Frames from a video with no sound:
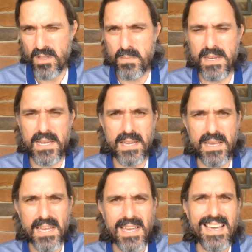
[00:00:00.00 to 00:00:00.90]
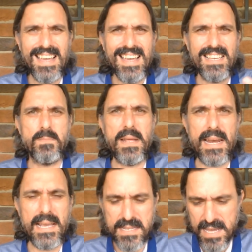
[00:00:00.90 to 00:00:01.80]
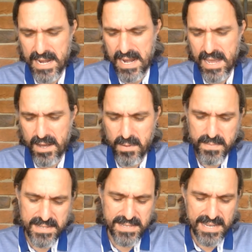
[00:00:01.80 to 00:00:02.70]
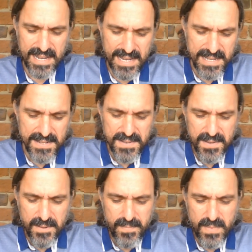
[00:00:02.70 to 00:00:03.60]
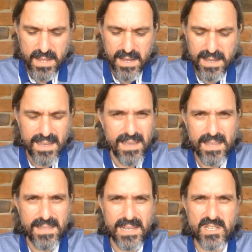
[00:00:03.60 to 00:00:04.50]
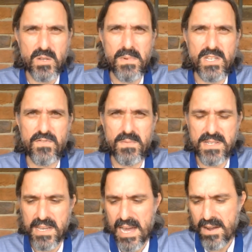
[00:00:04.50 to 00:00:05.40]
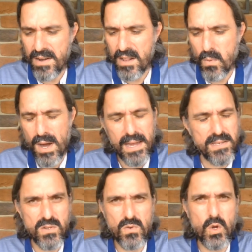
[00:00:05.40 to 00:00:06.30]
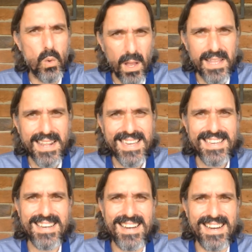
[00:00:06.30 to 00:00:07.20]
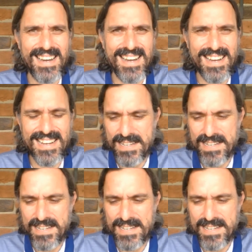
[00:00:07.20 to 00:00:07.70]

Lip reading: beginning, there's a bit less of that now, but it doesn't diminish from the cigar in any way. It's still quality. A